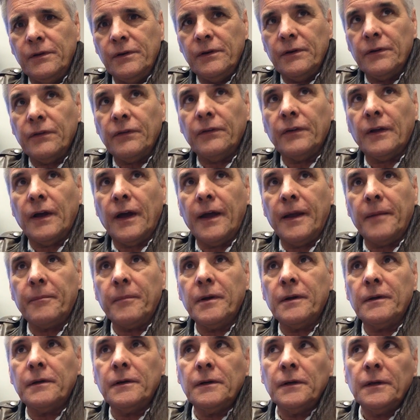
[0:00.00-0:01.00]
years' time,
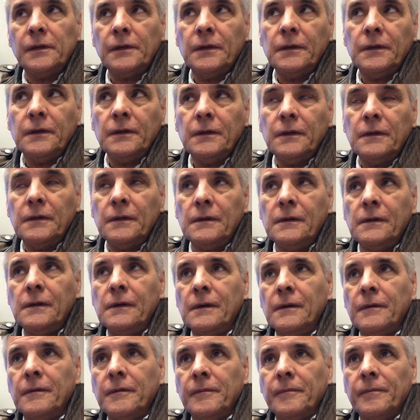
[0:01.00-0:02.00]

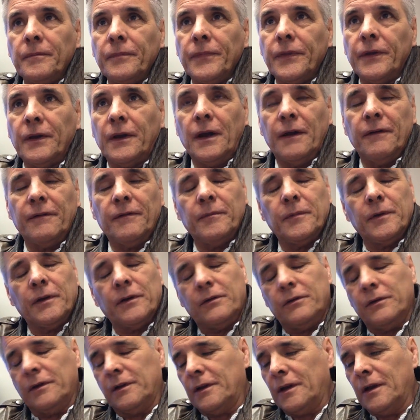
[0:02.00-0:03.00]
the government
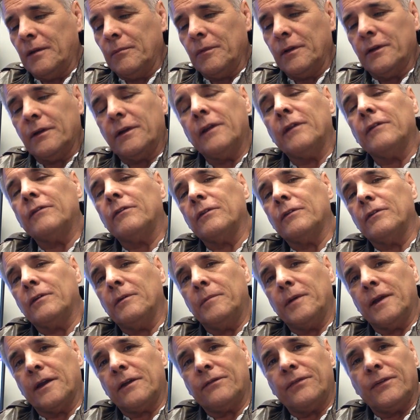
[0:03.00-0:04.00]
could come looking to
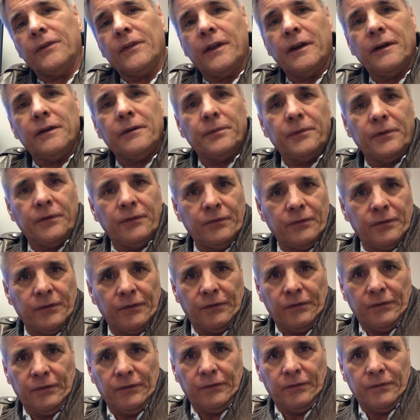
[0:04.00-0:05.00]
Quebec for their
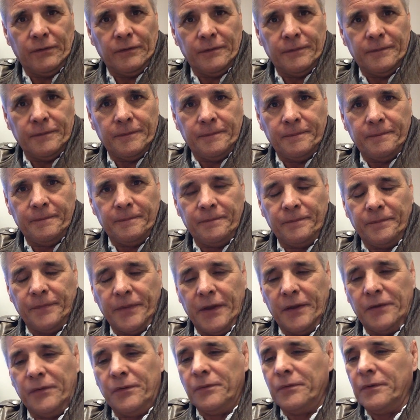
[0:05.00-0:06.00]
resources.
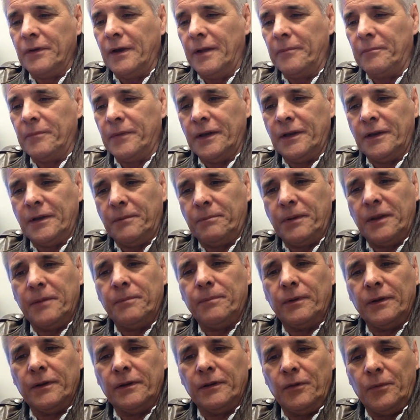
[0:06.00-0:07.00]
I know not many
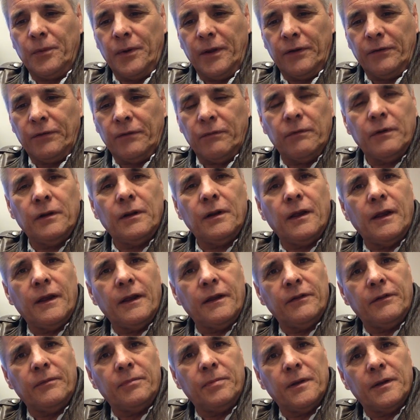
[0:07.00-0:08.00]
people in the West
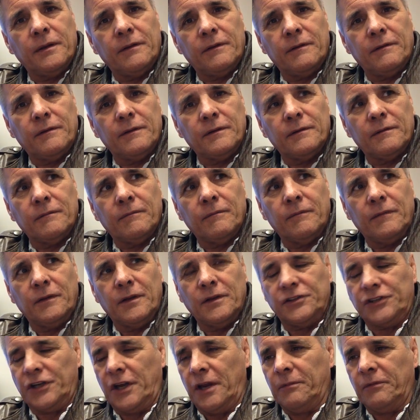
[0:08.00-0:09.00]
realize, but
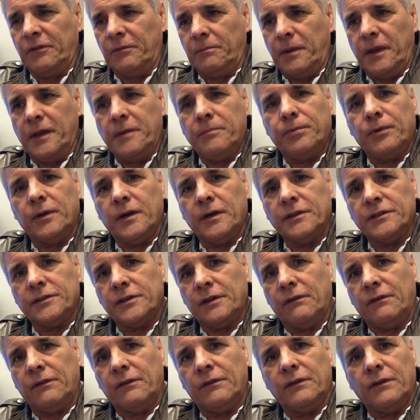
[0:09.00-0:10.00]
the James Bay
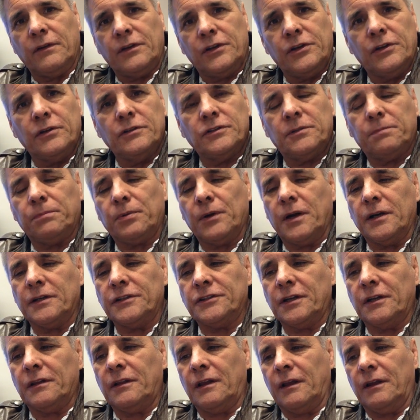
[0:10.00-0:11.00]
project is a huge
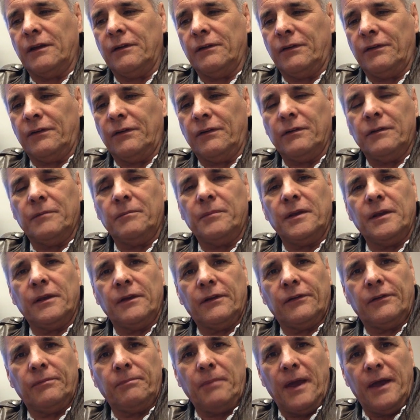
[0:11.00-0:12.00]
project that could still be
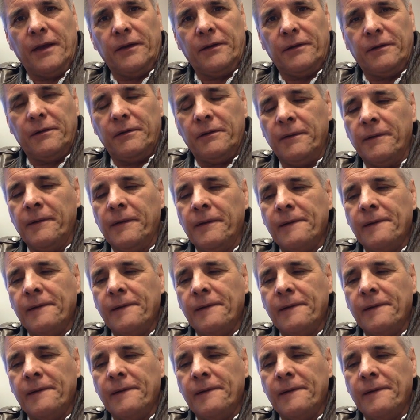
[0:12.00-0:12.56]
expanded.